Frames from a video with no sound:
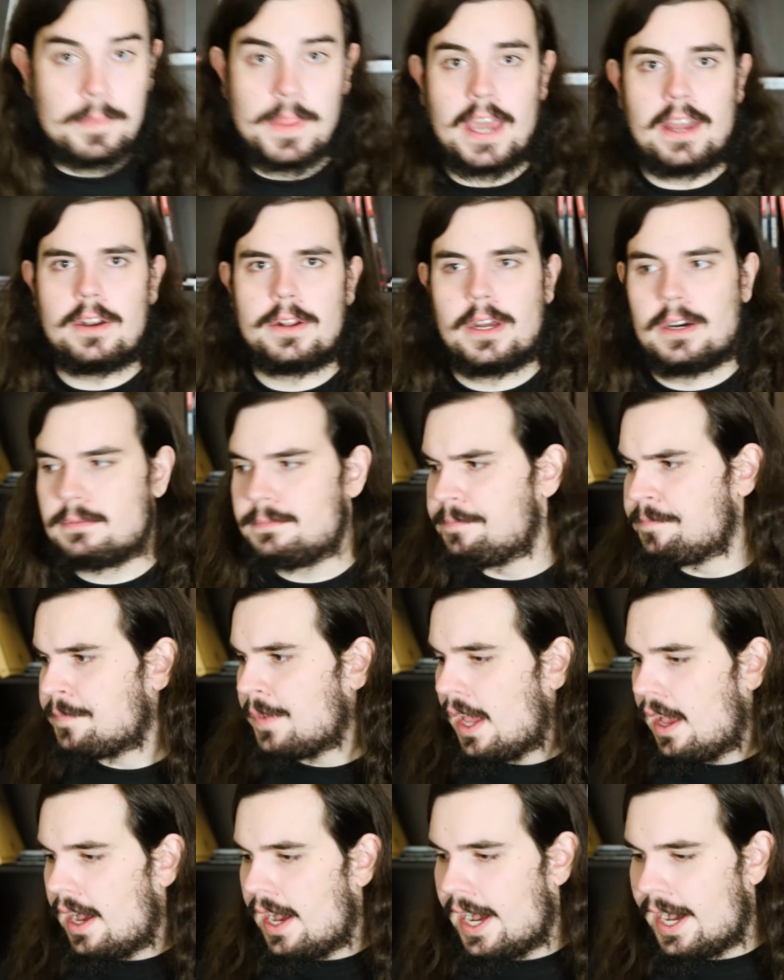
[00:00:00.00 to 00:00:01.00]
I don't know.
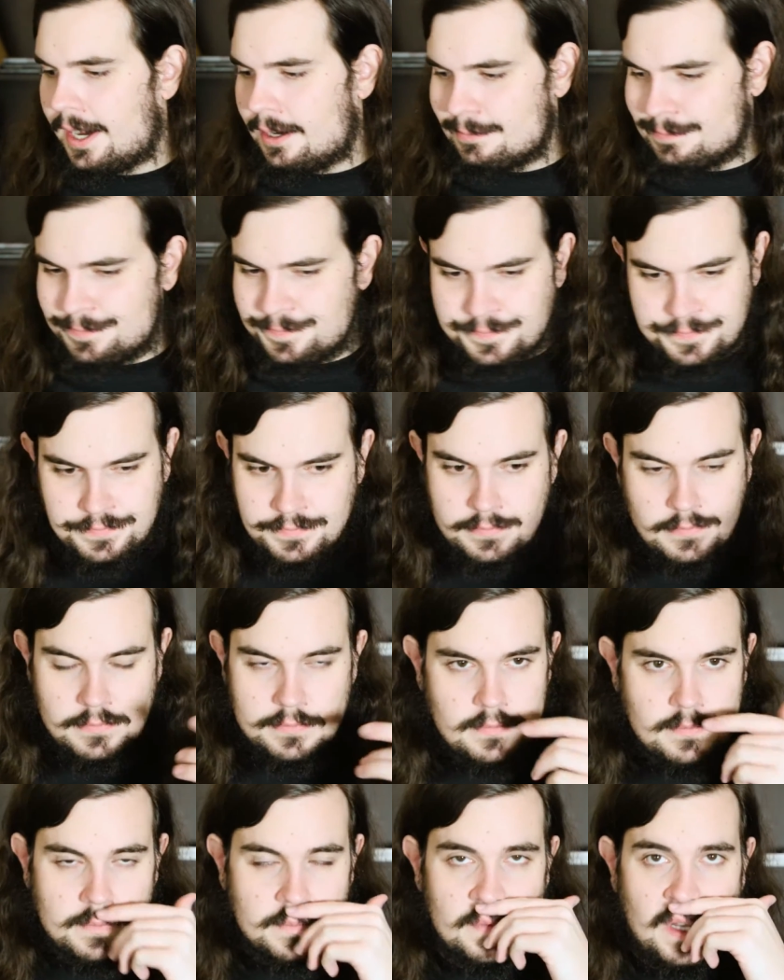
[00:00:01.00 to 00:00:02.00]
Um,
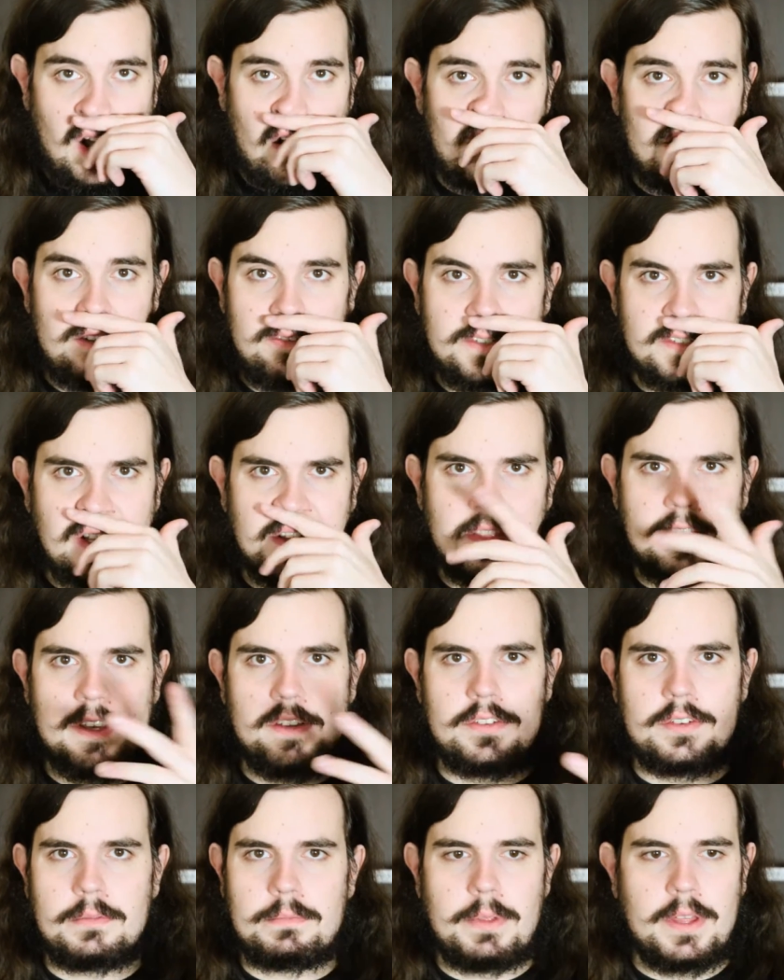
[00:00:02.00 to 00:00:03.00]
all of a sudden,
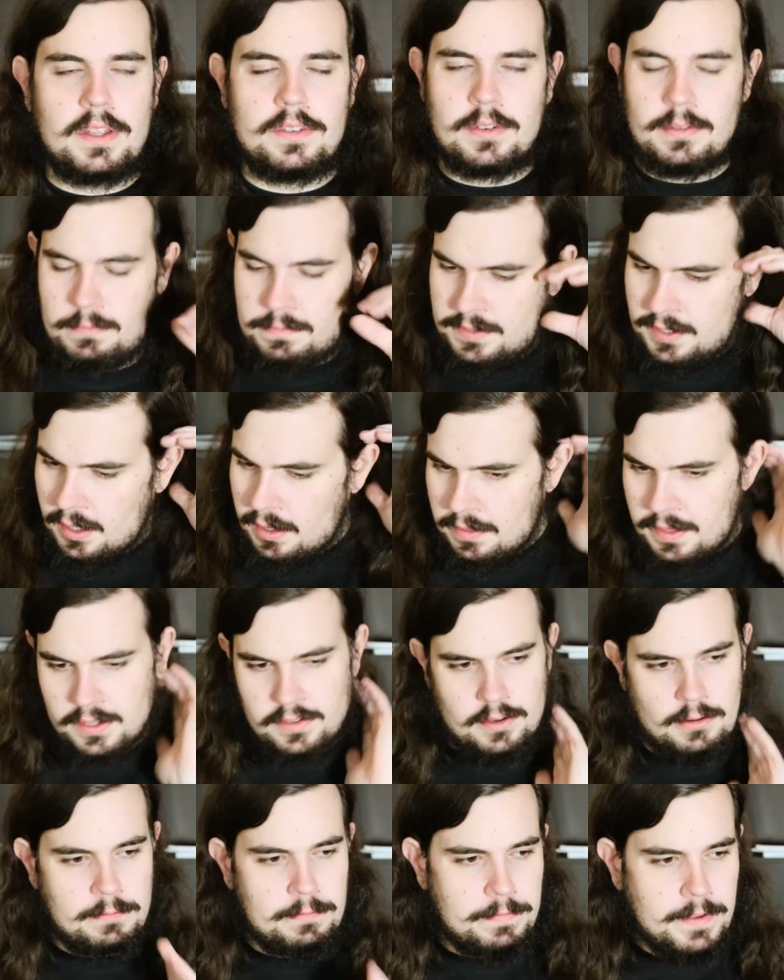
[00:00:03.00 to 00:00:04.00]
things are things are
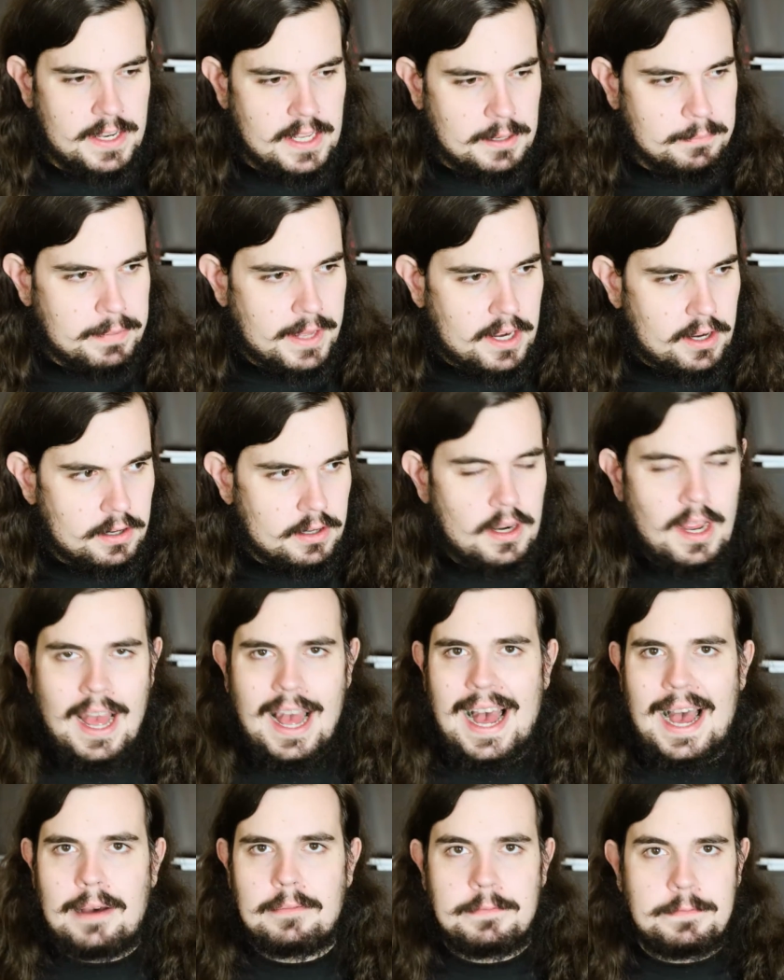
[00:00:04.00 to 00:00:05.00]
things are fitting better.
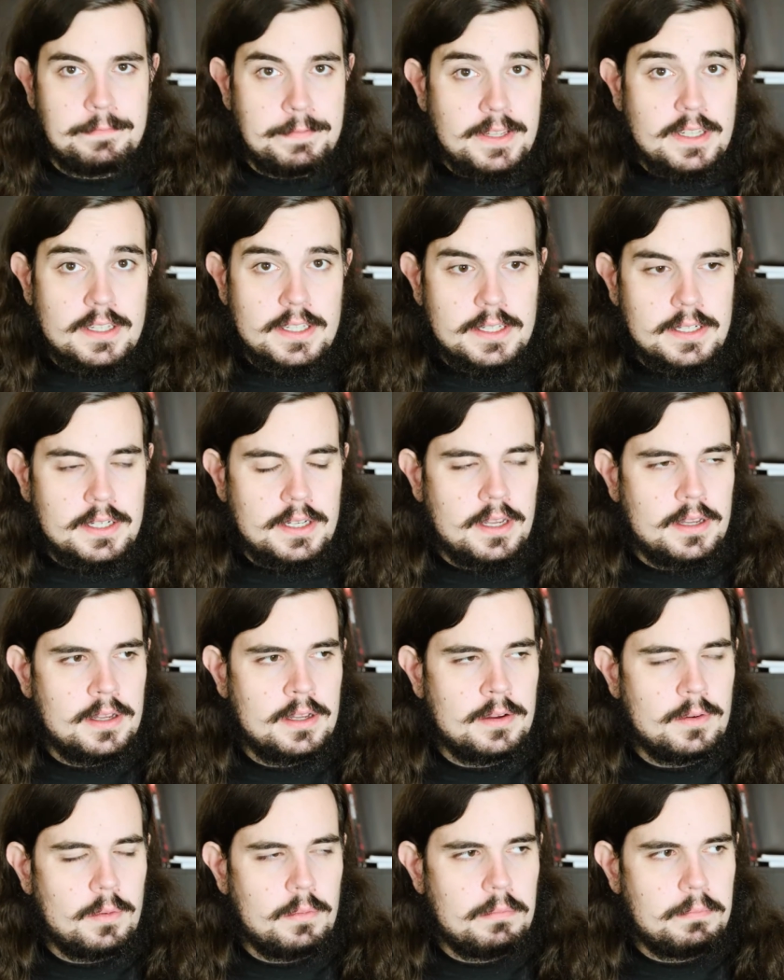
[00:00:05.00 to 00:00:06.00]
I'm feeling
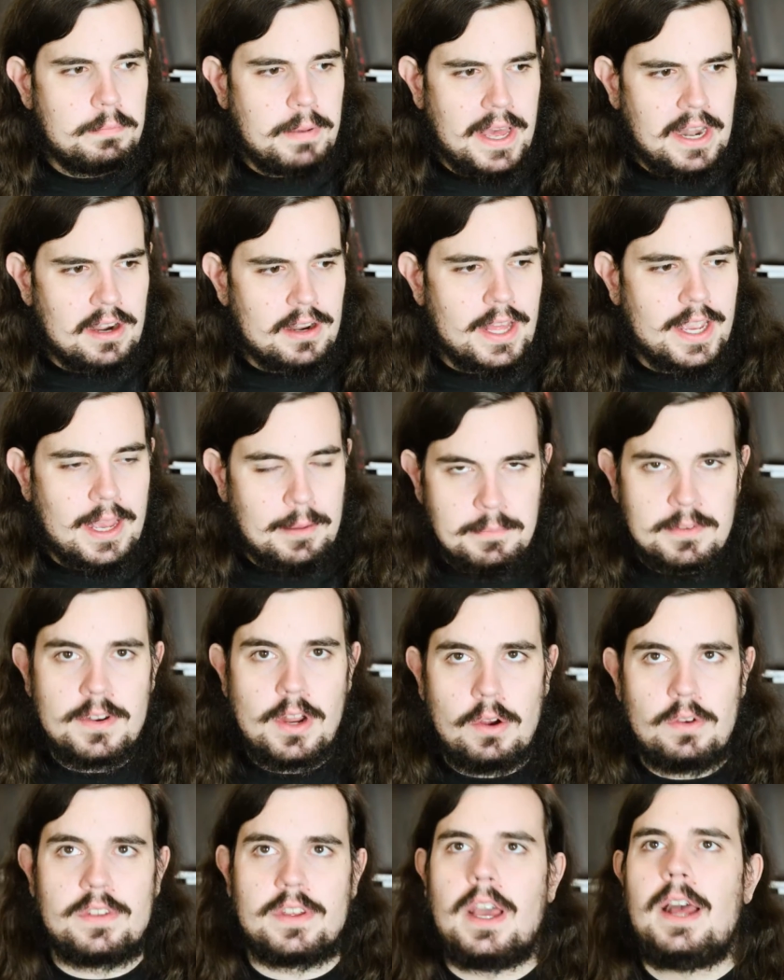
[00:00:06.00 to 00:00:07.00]
better. Like I'm
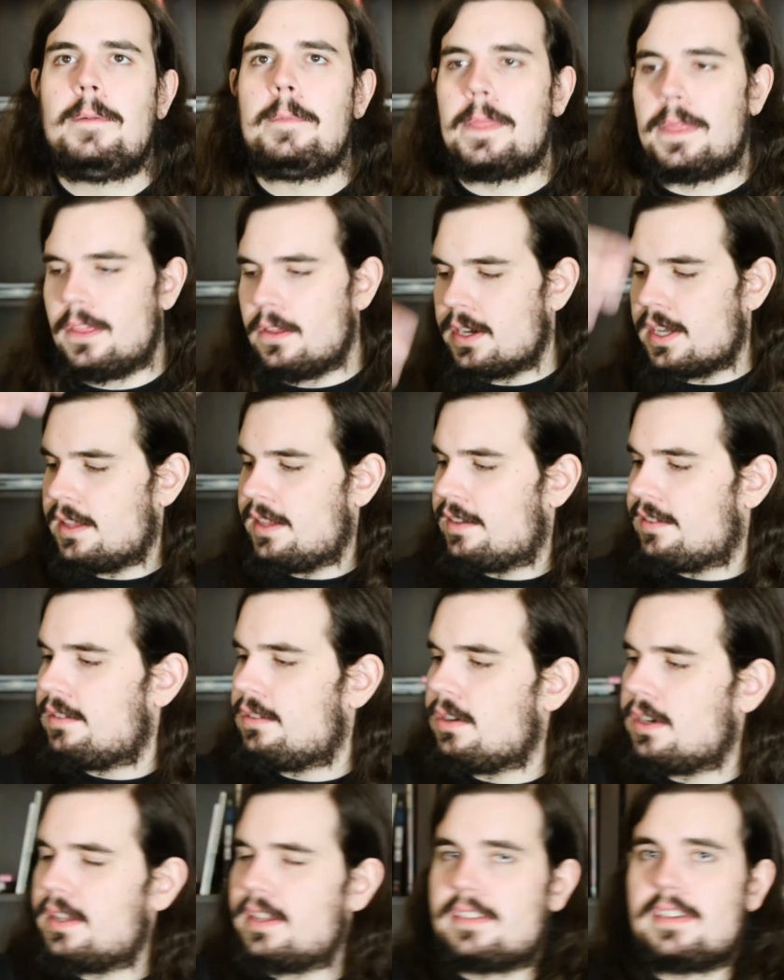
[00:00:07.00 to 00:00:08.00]
noticing. Look at this.
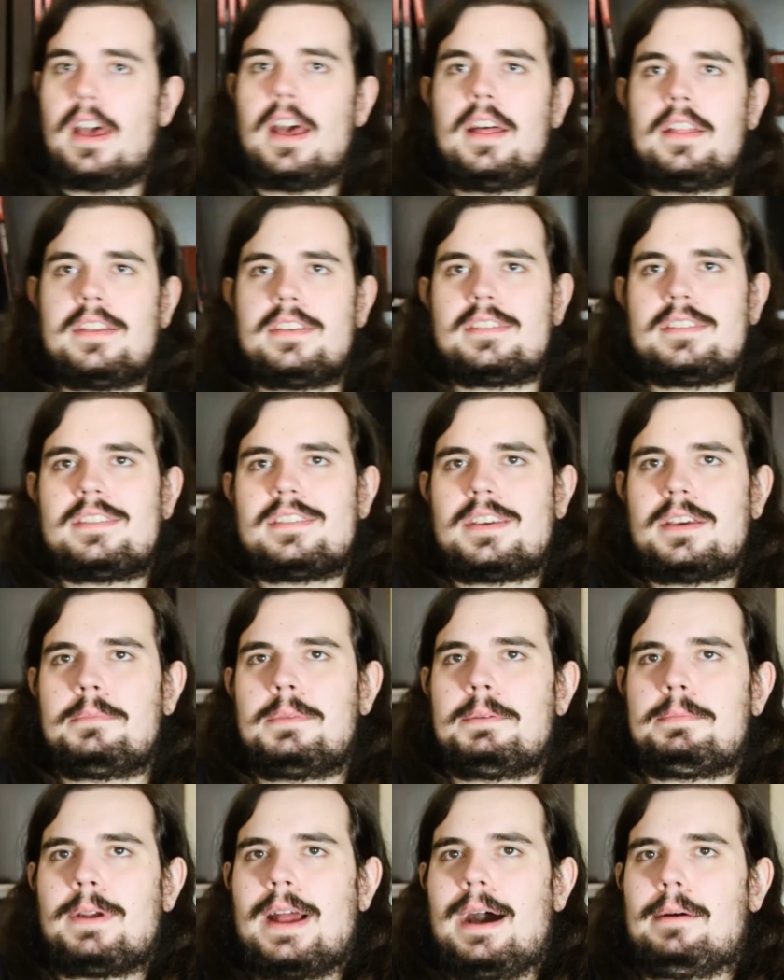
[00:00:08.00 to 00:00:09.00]
Look at this. This is going to
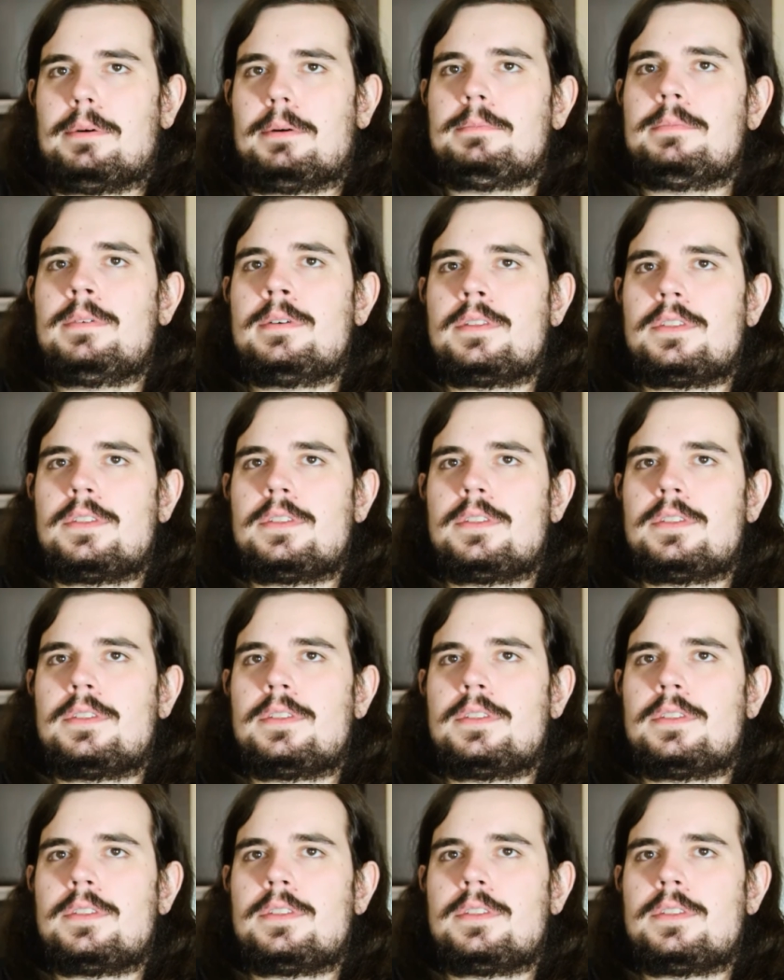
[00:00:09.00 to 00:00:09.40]
be a problem.